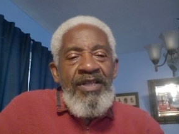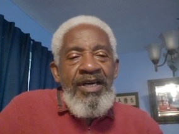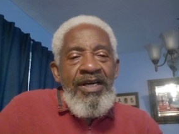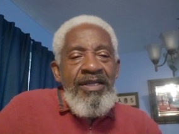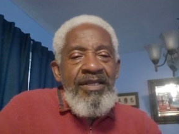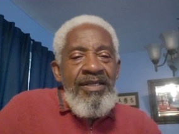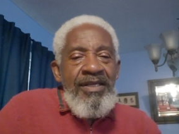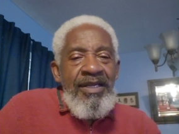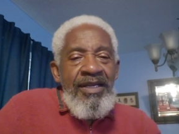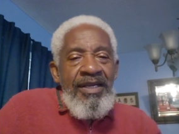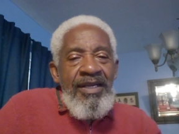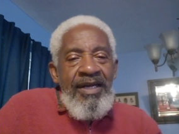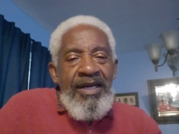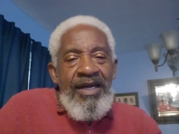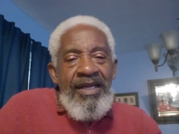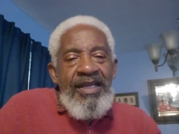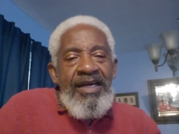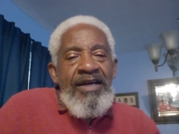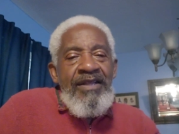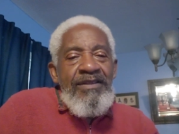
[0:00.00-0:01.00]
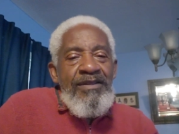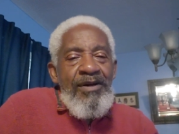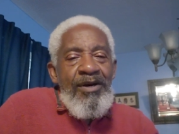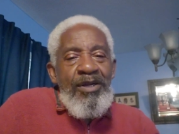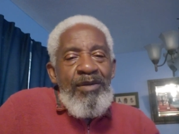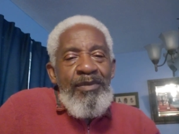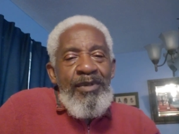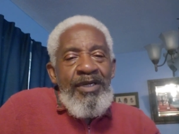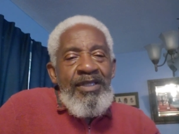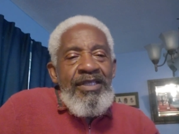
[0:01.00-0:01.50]
that and I
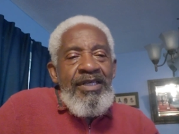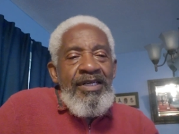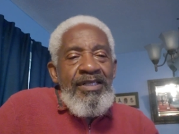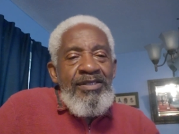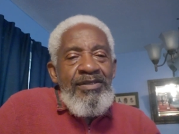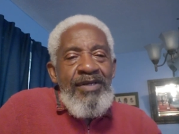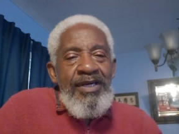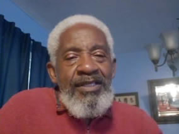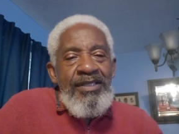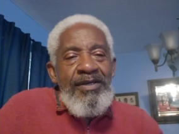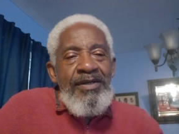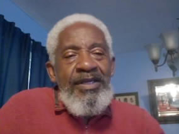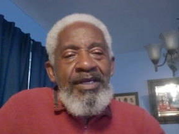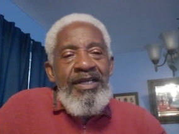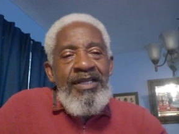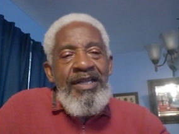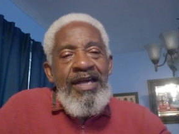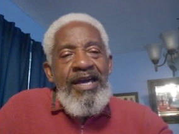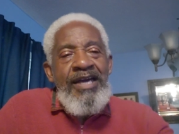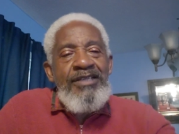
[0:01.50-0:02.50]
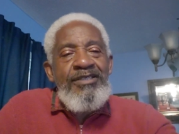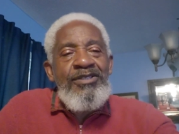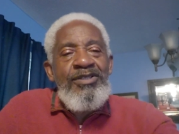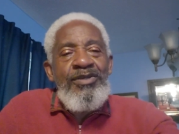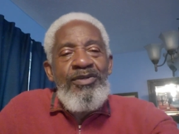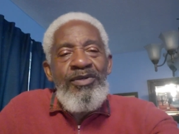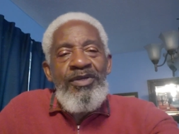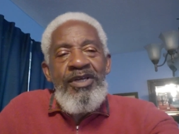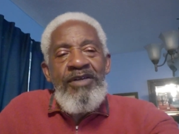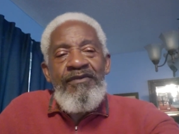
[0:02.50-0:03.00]
thought about that, so I thought I'd ask
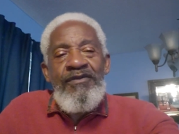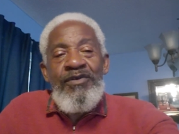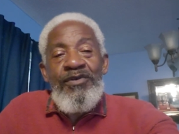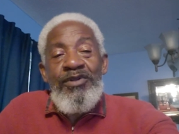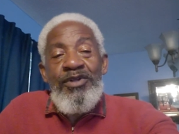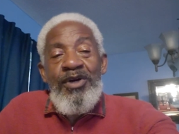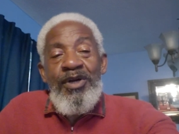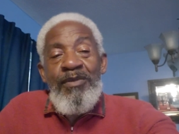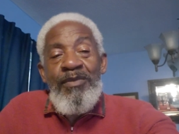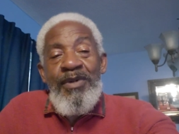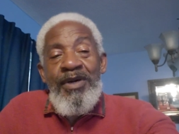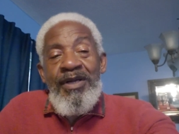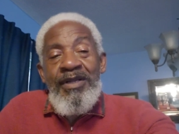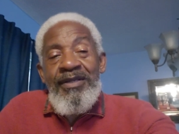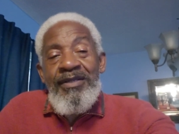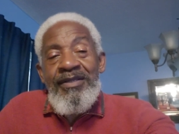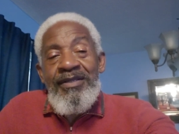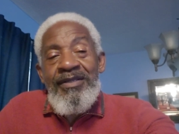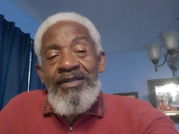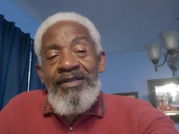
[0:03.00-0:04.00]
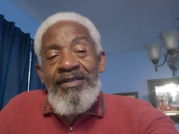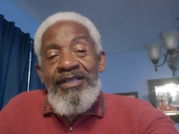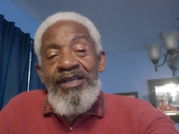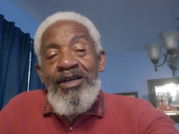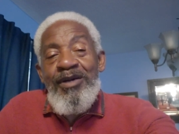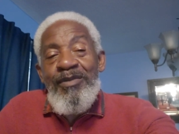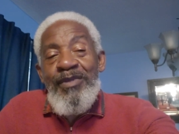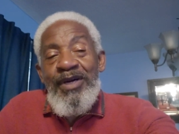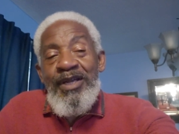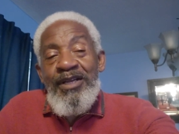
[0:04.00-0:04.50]
you if you thought about it.
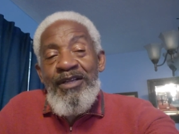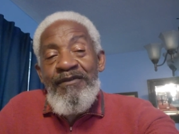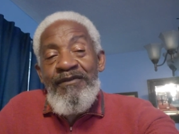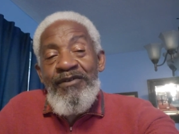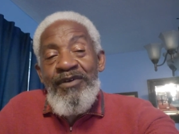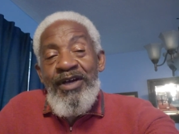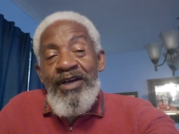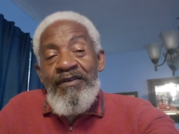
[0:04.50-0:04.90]
Think about it if you